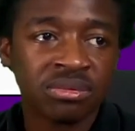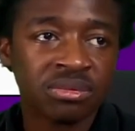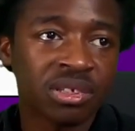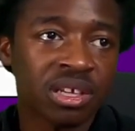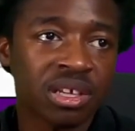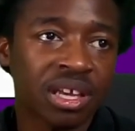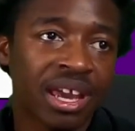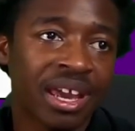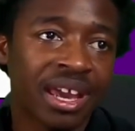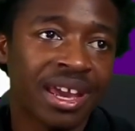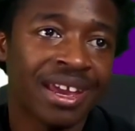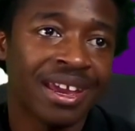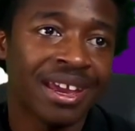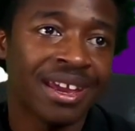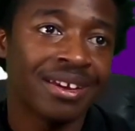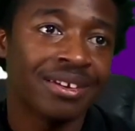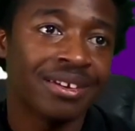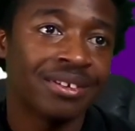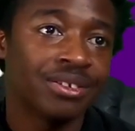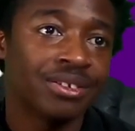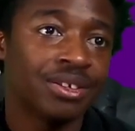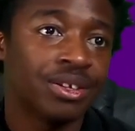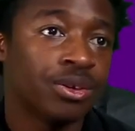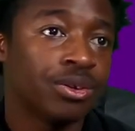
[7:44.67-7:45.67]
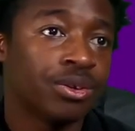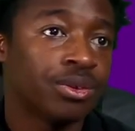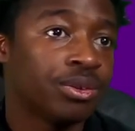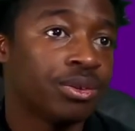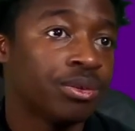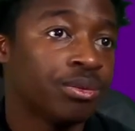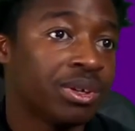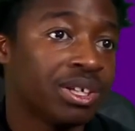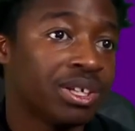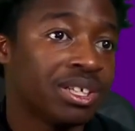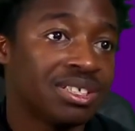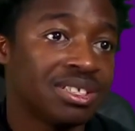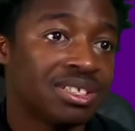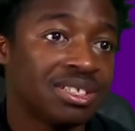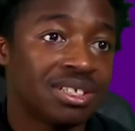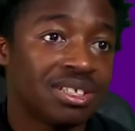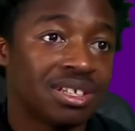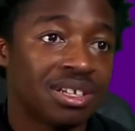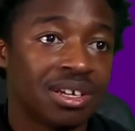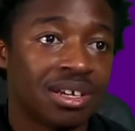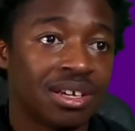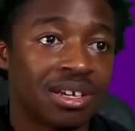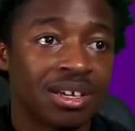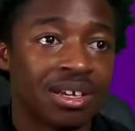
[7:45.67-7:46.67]
And, you know, the rest
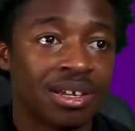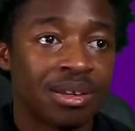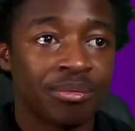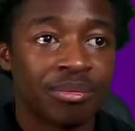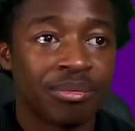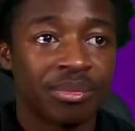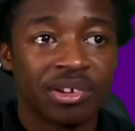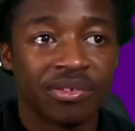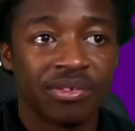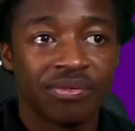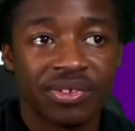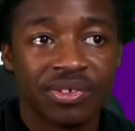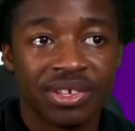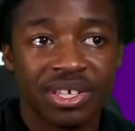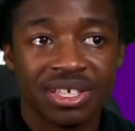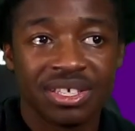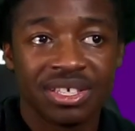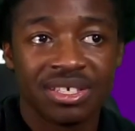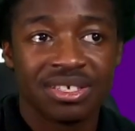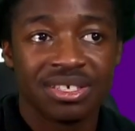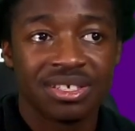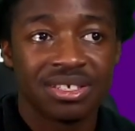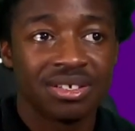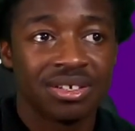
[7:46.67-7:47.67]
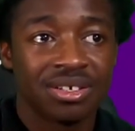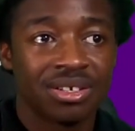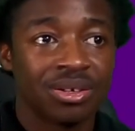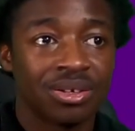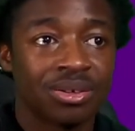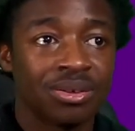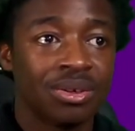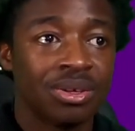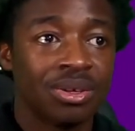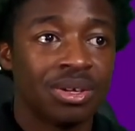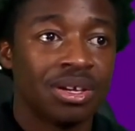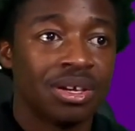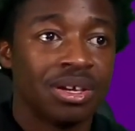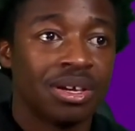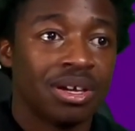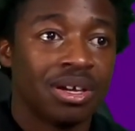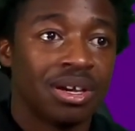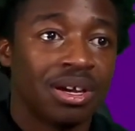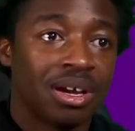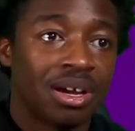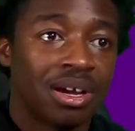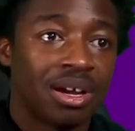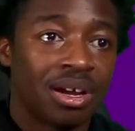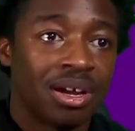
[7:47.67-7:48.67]
of this, you know,
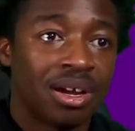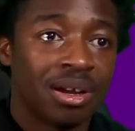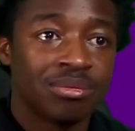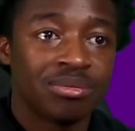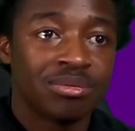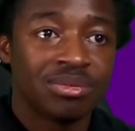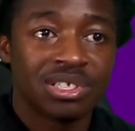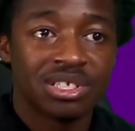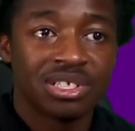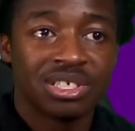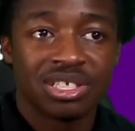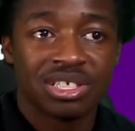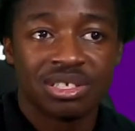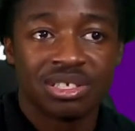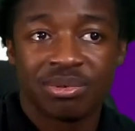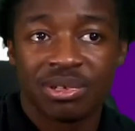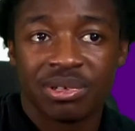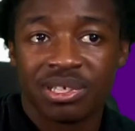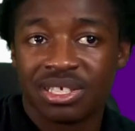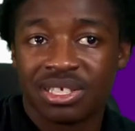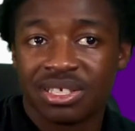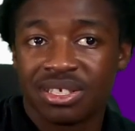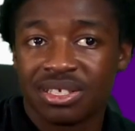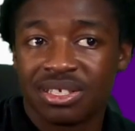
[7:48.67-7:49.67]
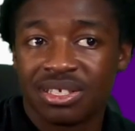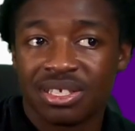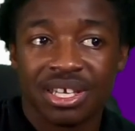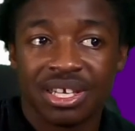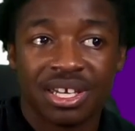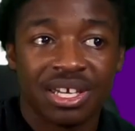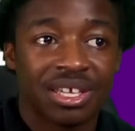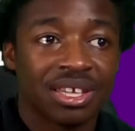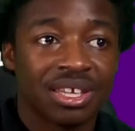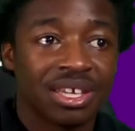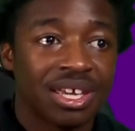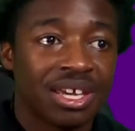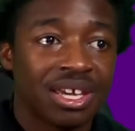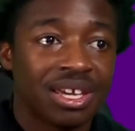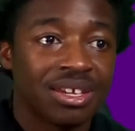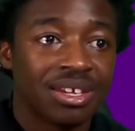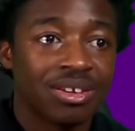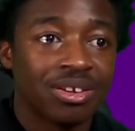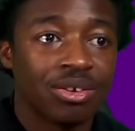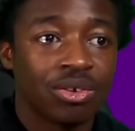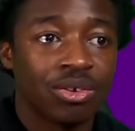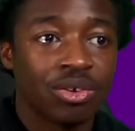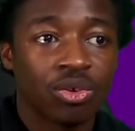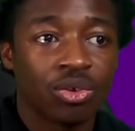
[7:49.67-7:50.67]
it's just basically saying that, you know,
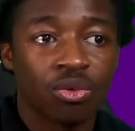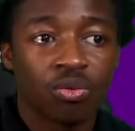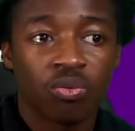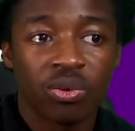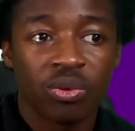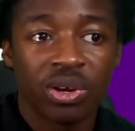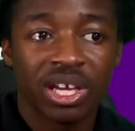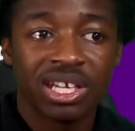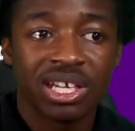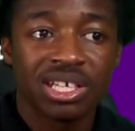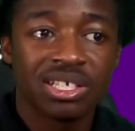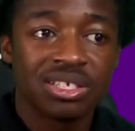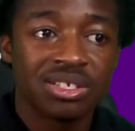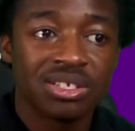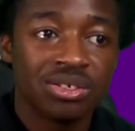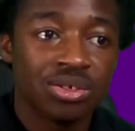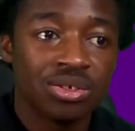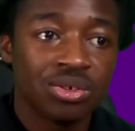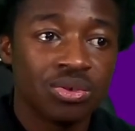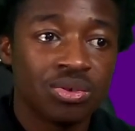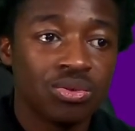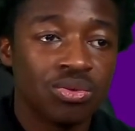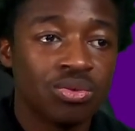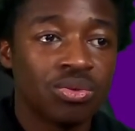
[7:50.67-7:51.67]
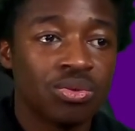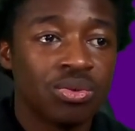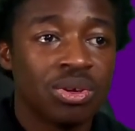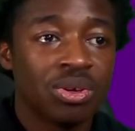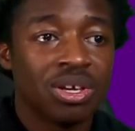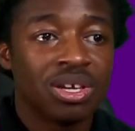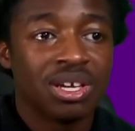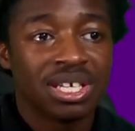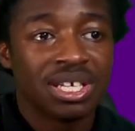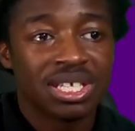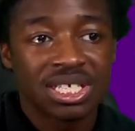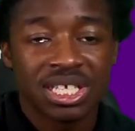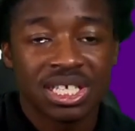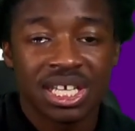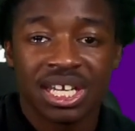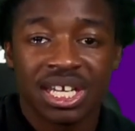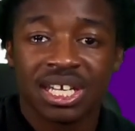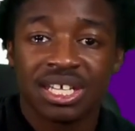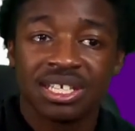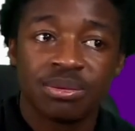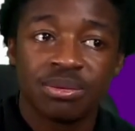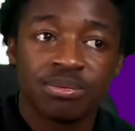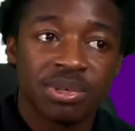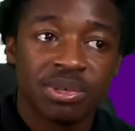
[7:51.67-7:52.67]
your rates do
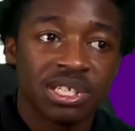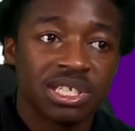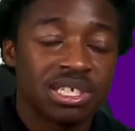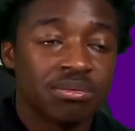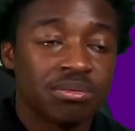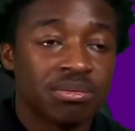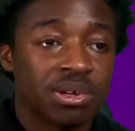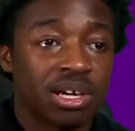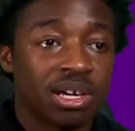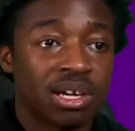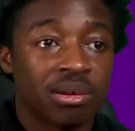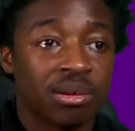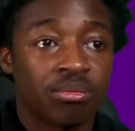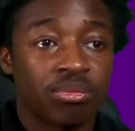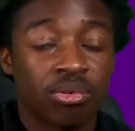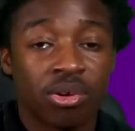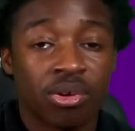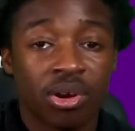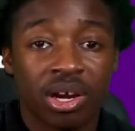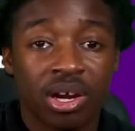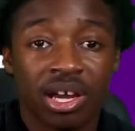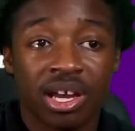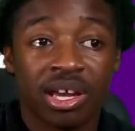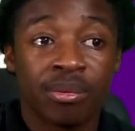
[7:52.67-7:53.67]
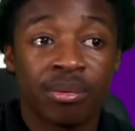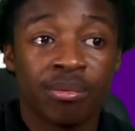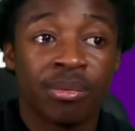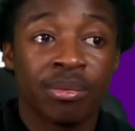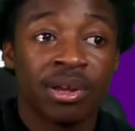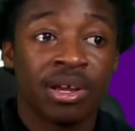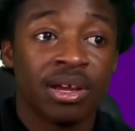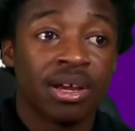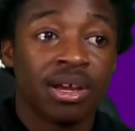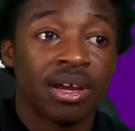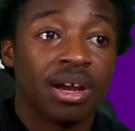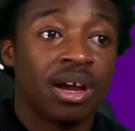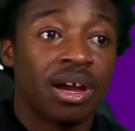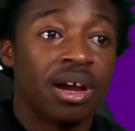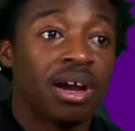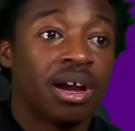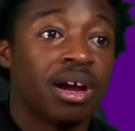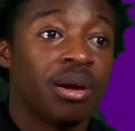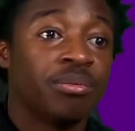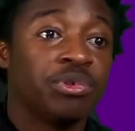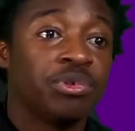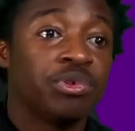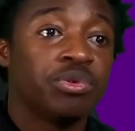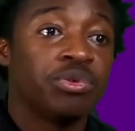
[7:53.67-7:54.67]
change based upon prime.
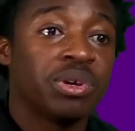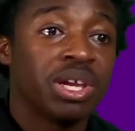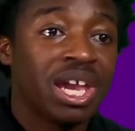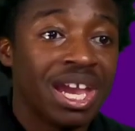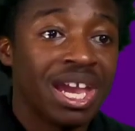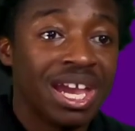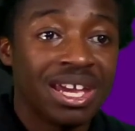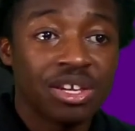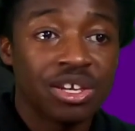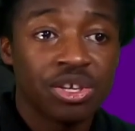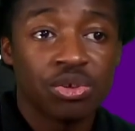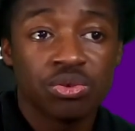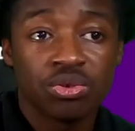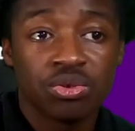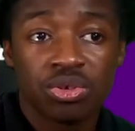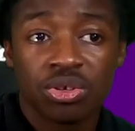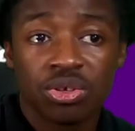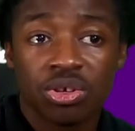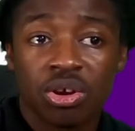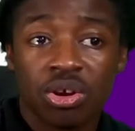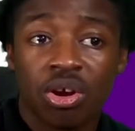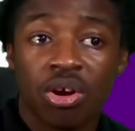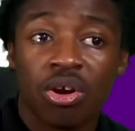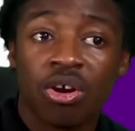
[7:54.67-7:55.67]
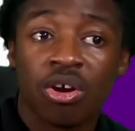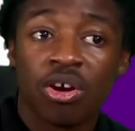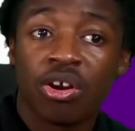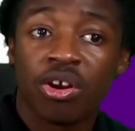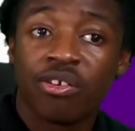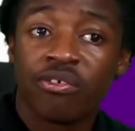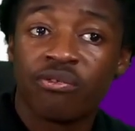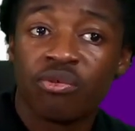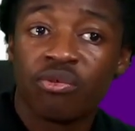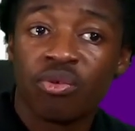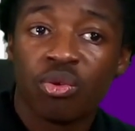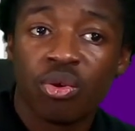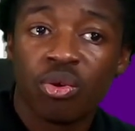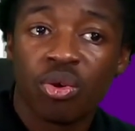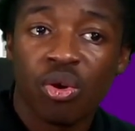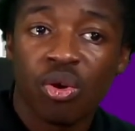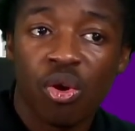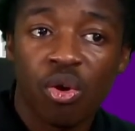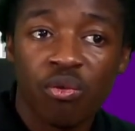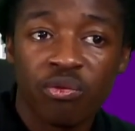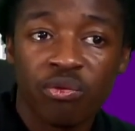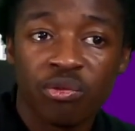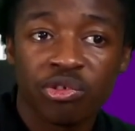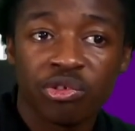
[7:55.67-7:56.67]
You can use your card for
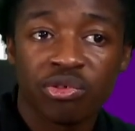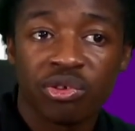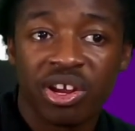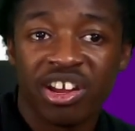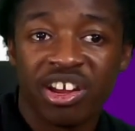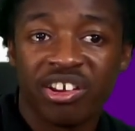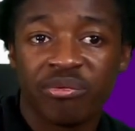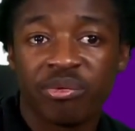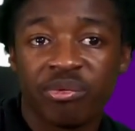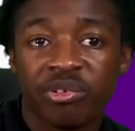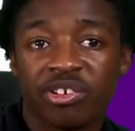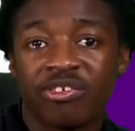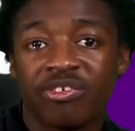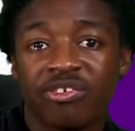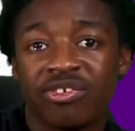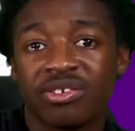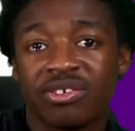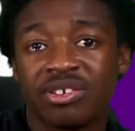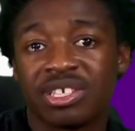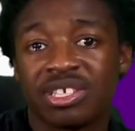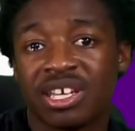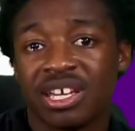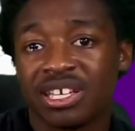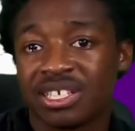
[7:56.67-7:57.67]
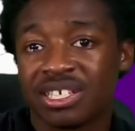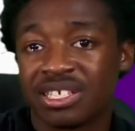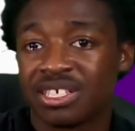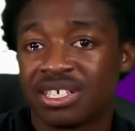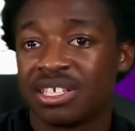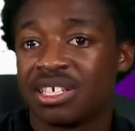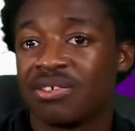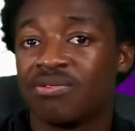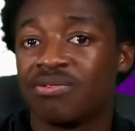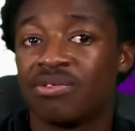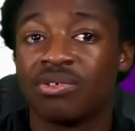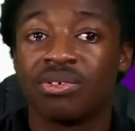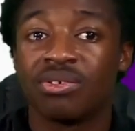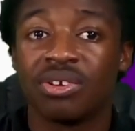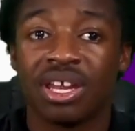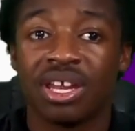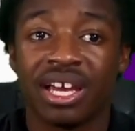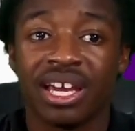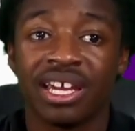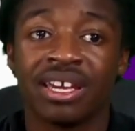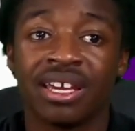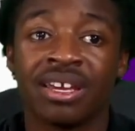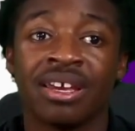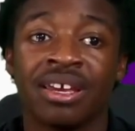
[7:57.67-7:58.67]
overdraft protection if you'd
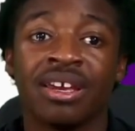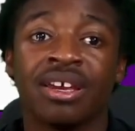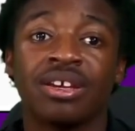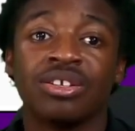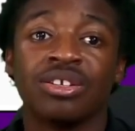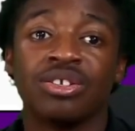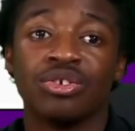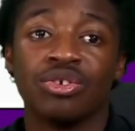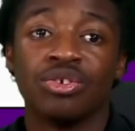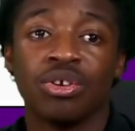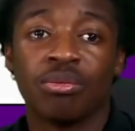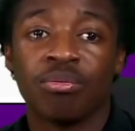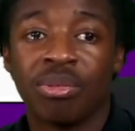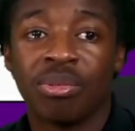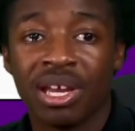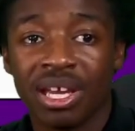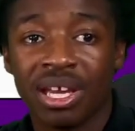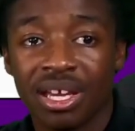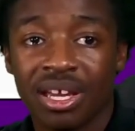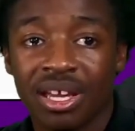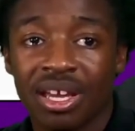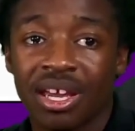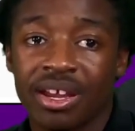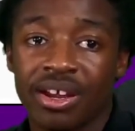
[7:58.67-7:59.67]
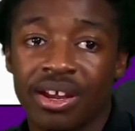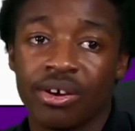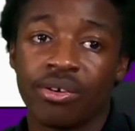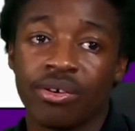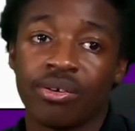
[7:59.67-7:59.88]
like to your bank account.